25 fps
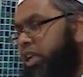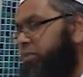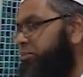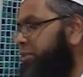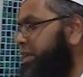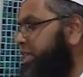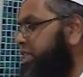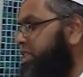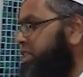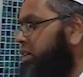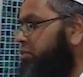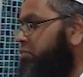
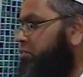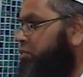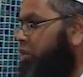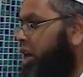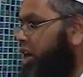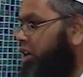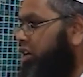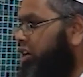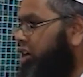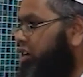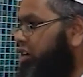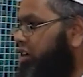meet
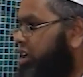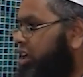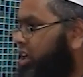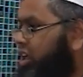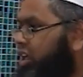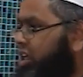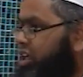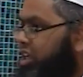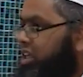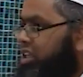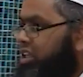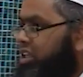someone on
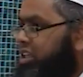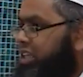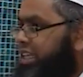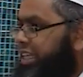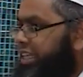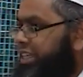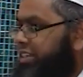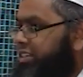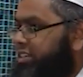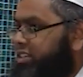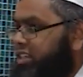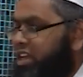
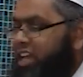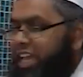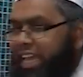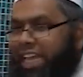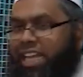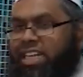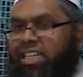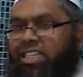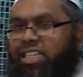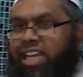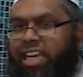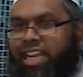these
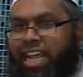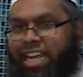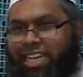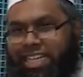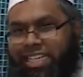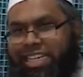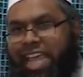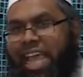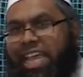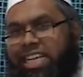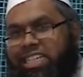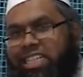
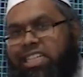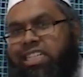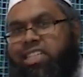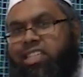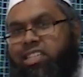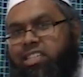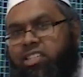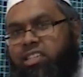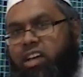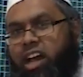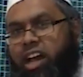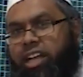internet dating
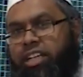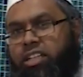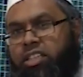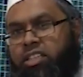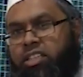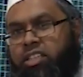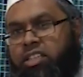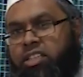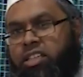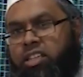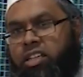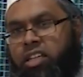
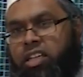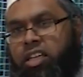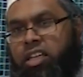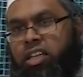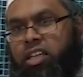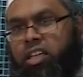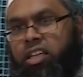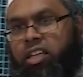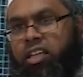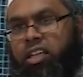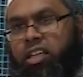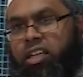sites,
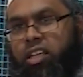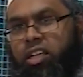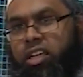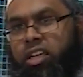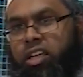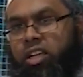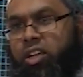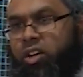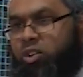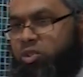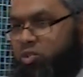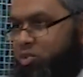
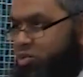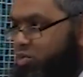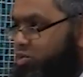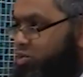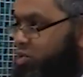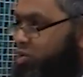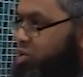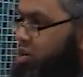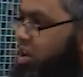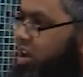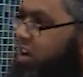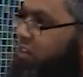
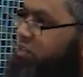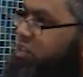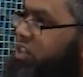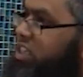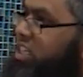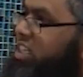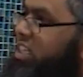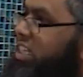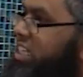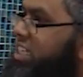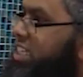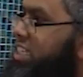who
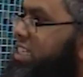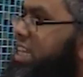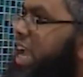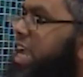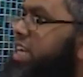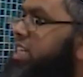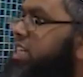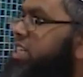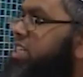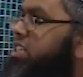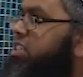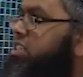obviously these
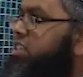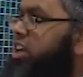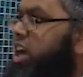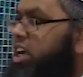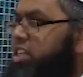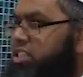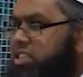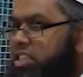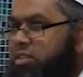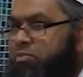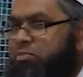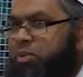dating
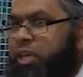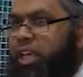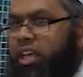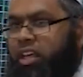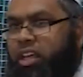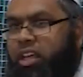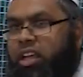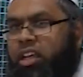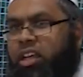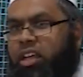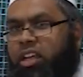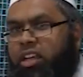sites are a bit,
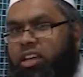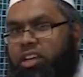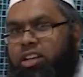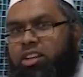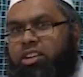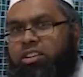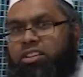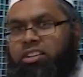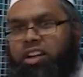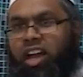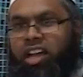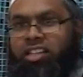
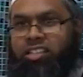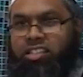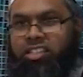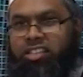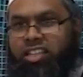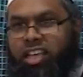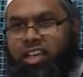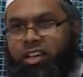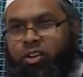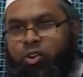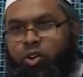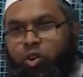as I
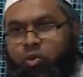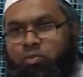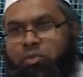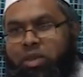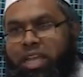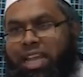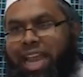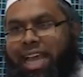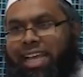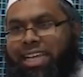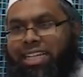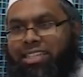say, could
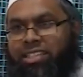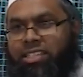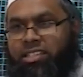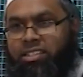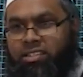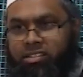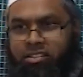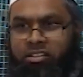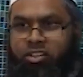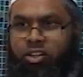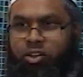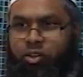be like a
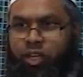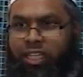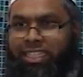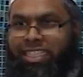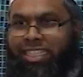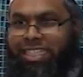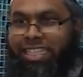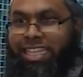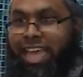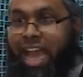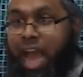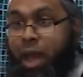
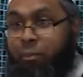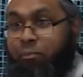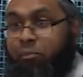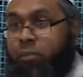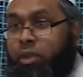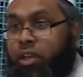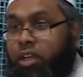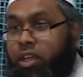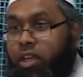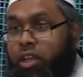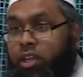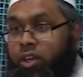
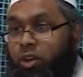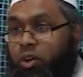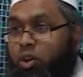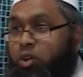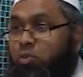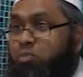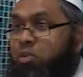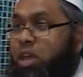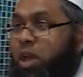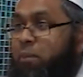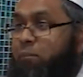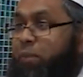scam,
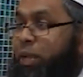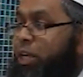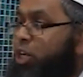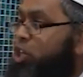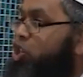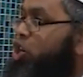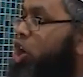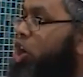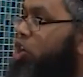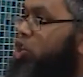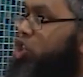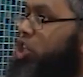could be a bit
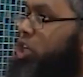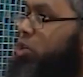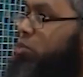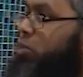dodgy,